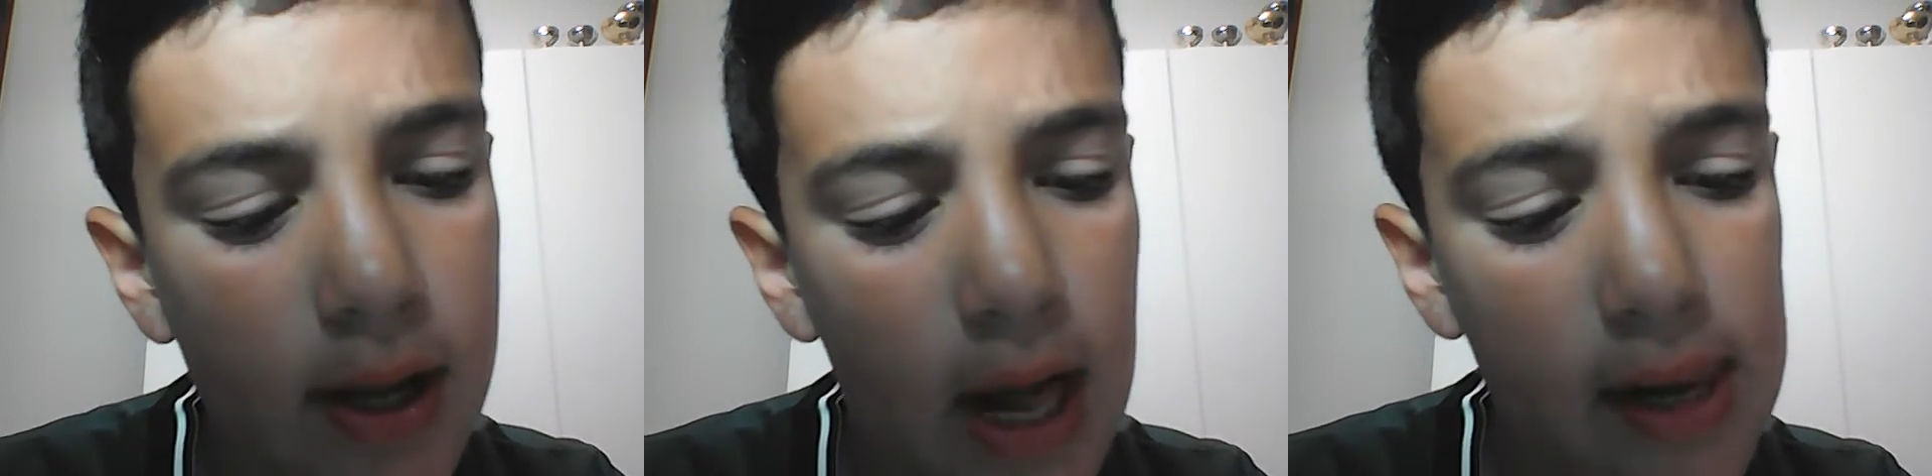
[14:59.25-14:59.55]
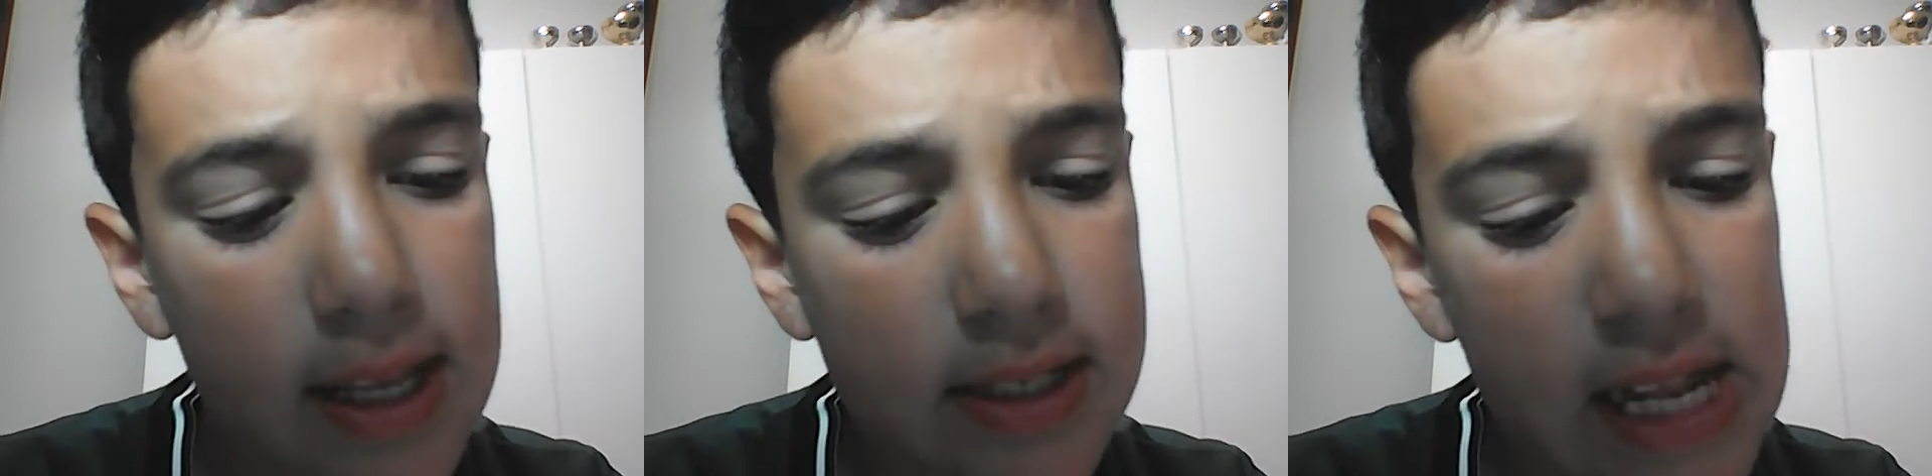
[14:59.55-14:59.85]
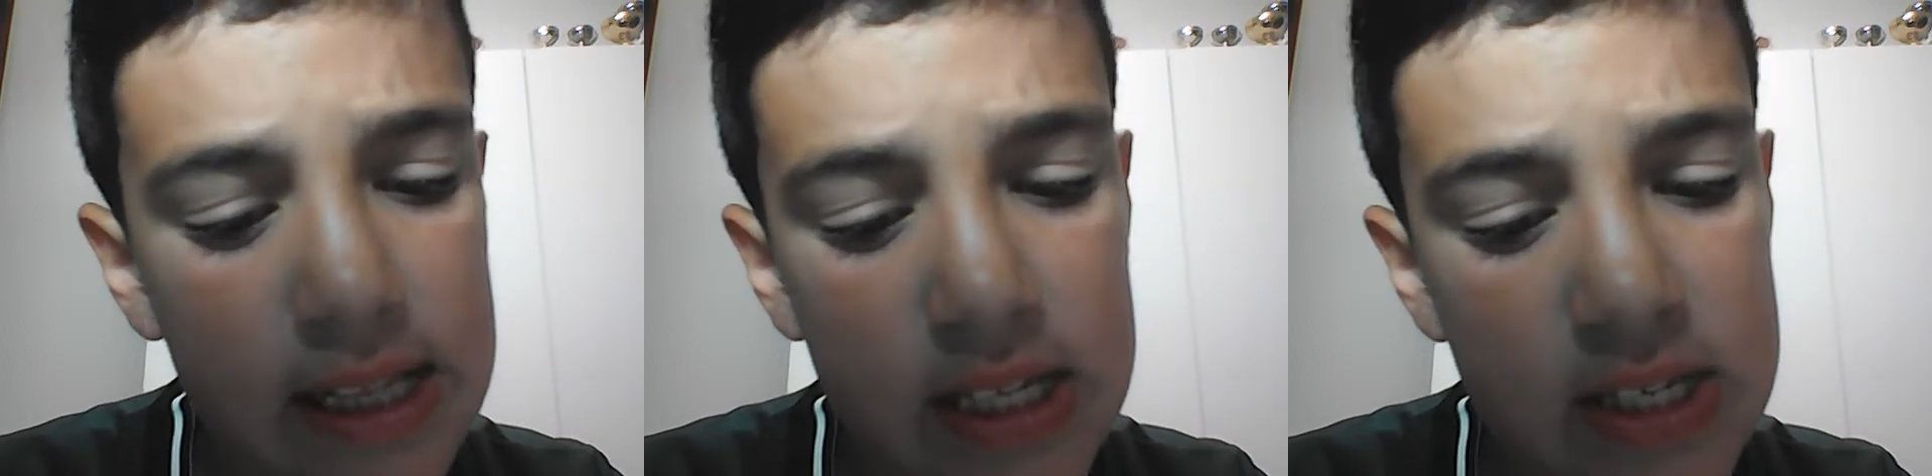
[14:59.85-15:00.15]
I guess
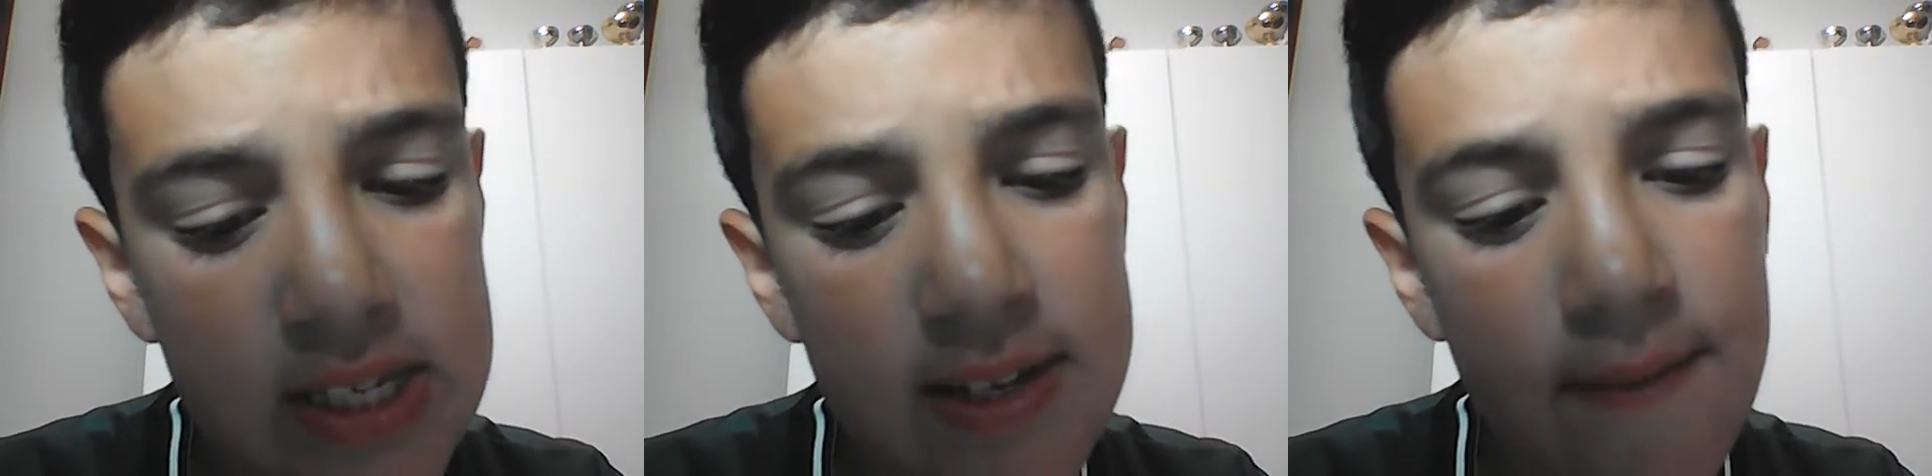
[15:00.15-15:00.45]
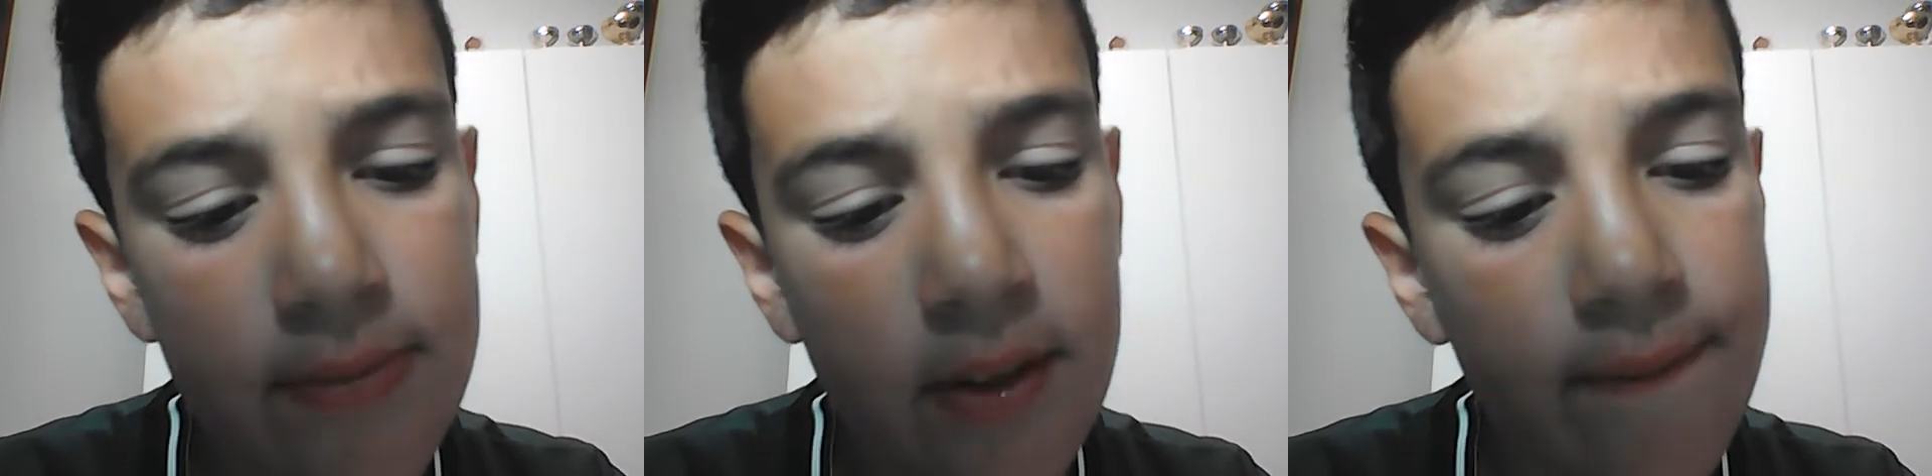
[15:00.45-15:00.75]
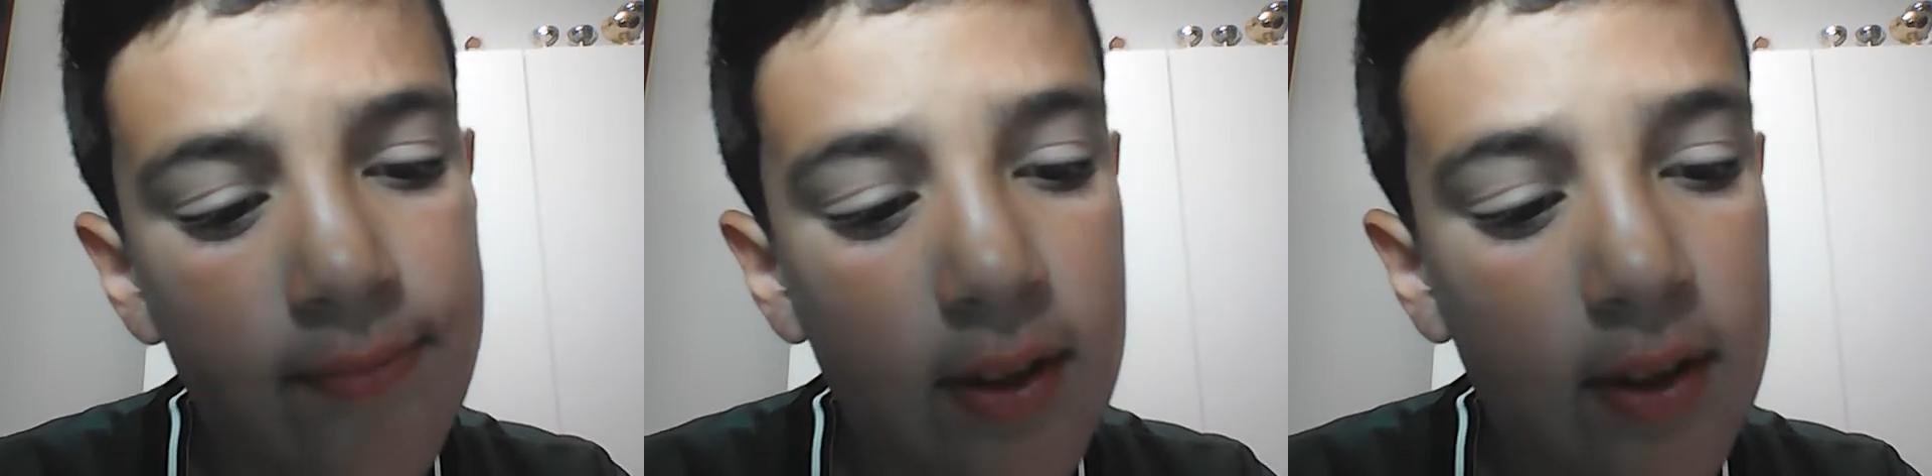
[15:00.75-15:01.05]
that is
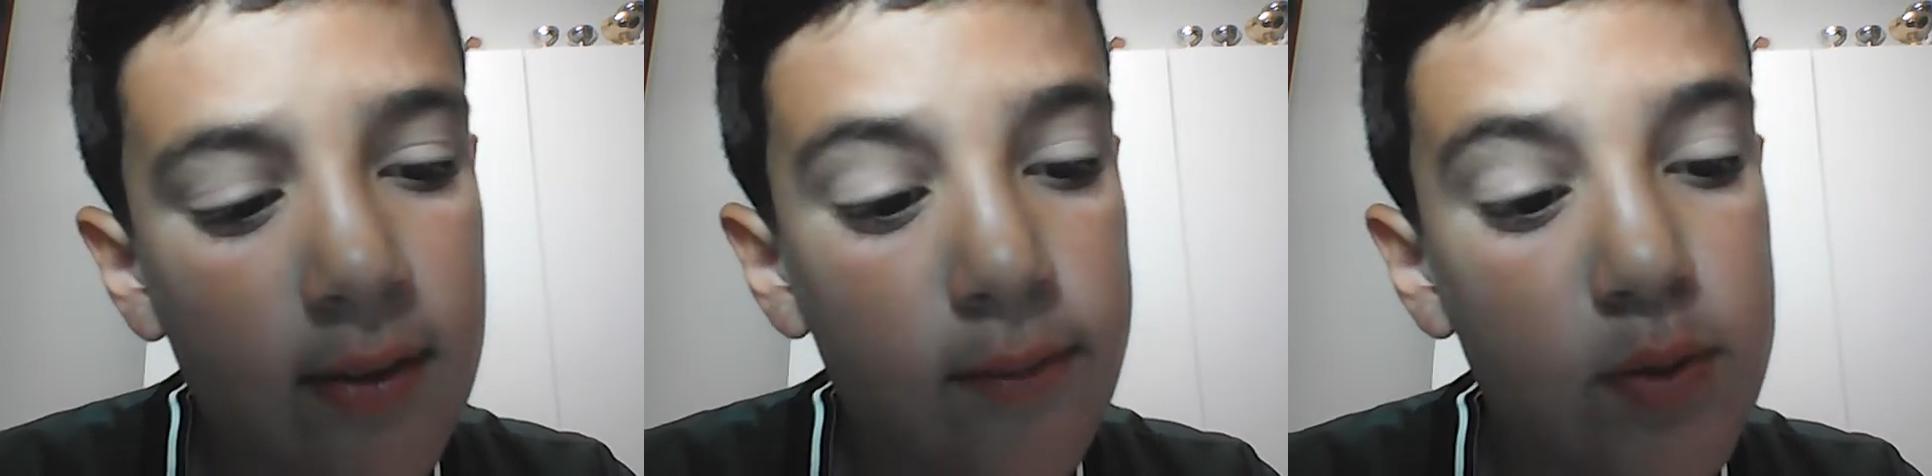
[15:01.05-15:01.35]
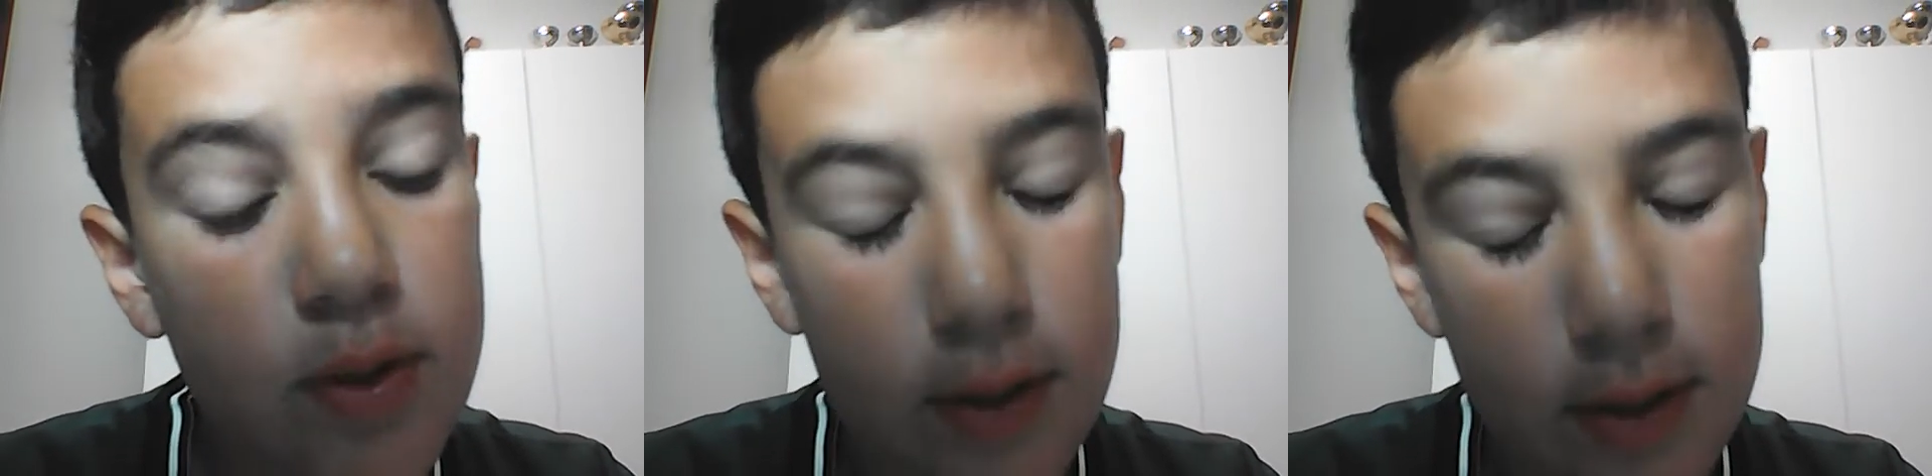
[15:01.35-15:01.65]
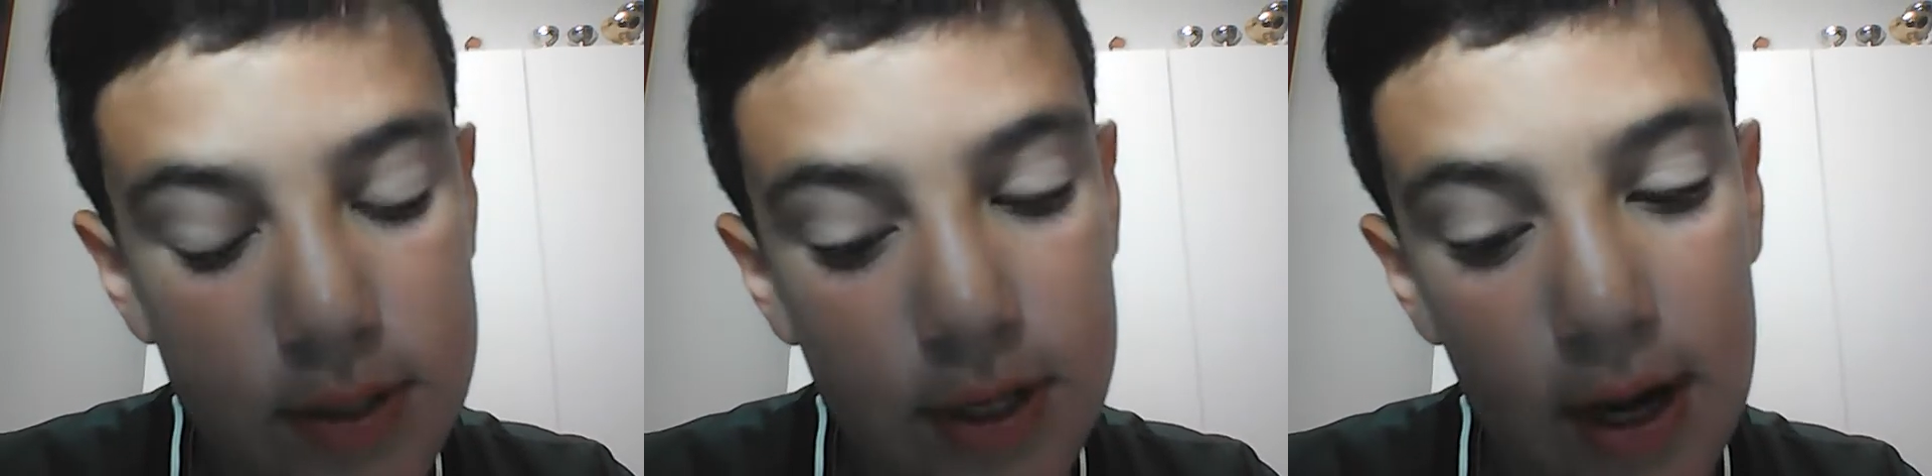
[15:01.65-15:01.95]

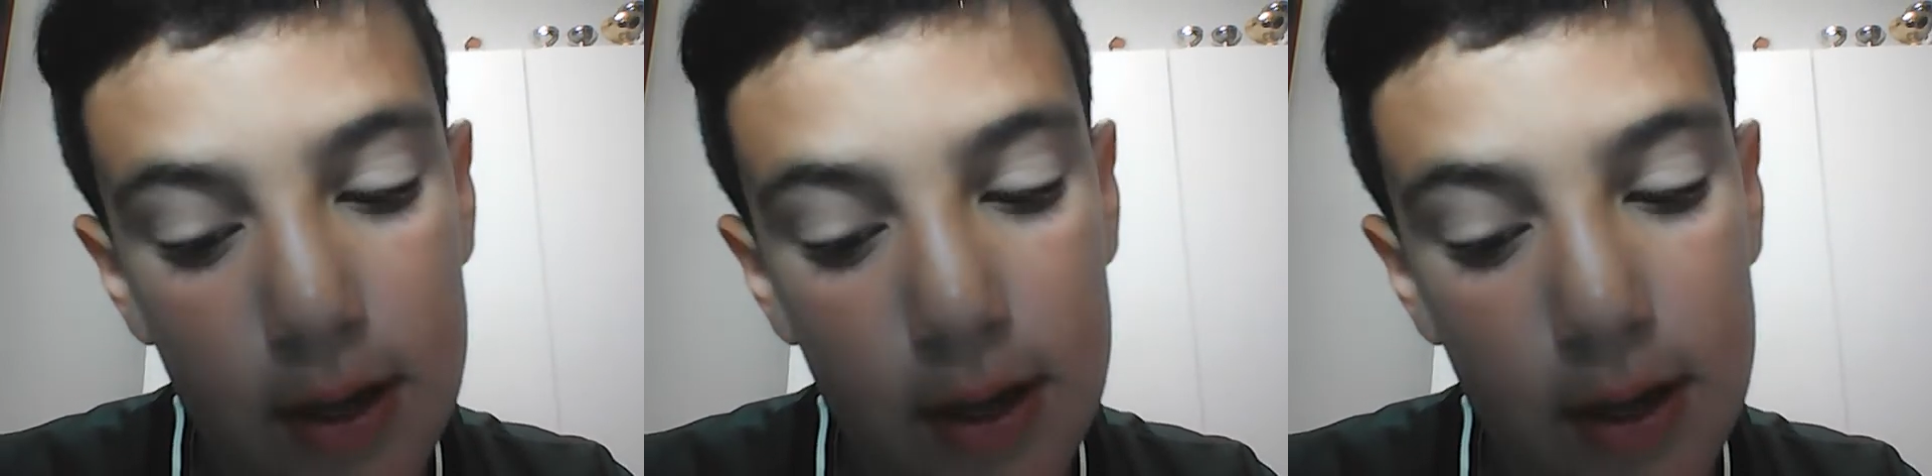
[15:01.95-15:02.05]
striker